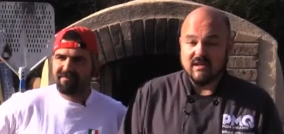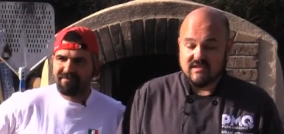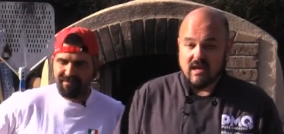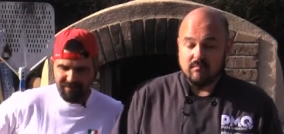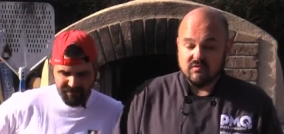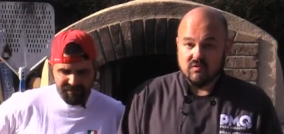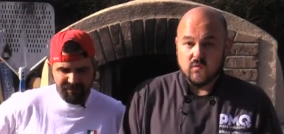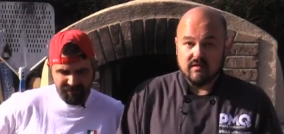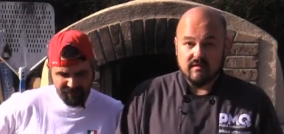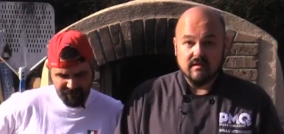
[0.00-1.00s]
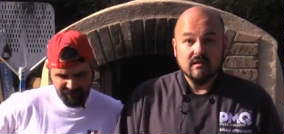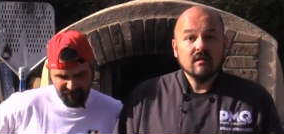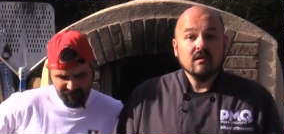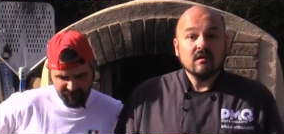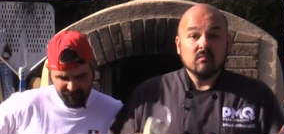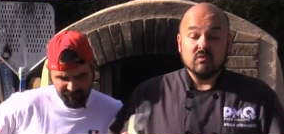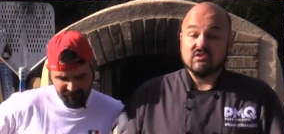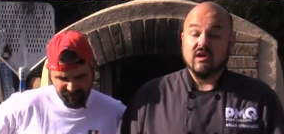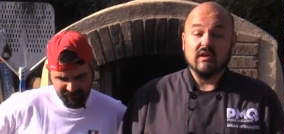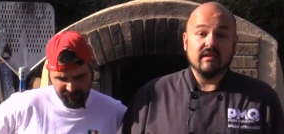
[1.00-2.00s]
Speaker 1: examples of what the
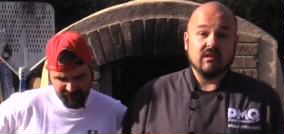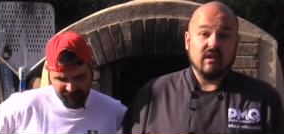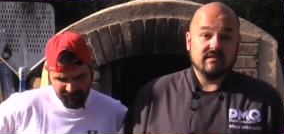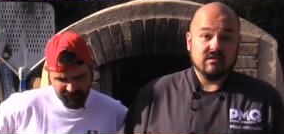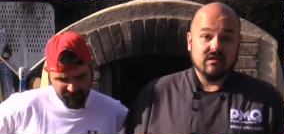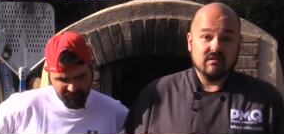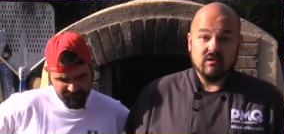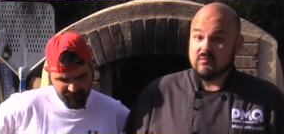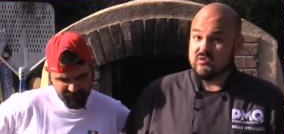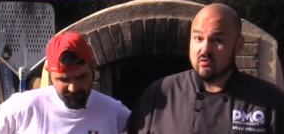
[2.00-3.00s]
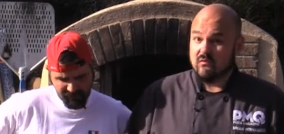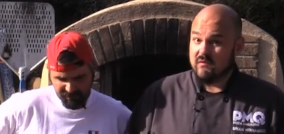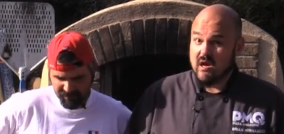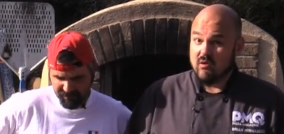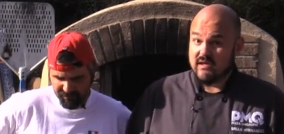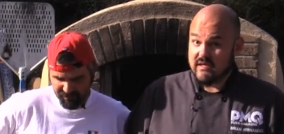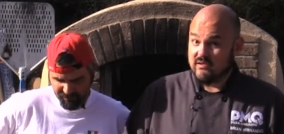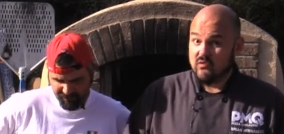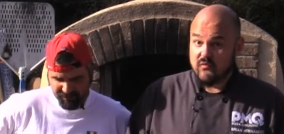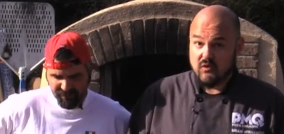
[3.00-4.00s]
Polselli Classica Double Zero Flour
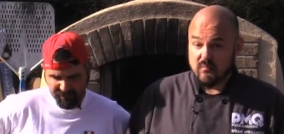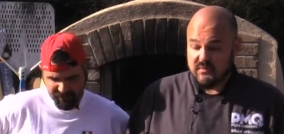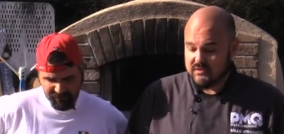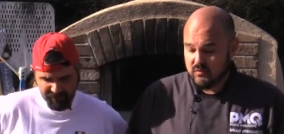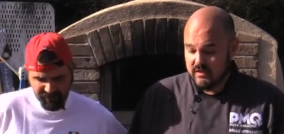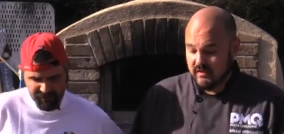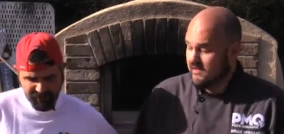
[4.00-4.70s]
can do for your pizzeria.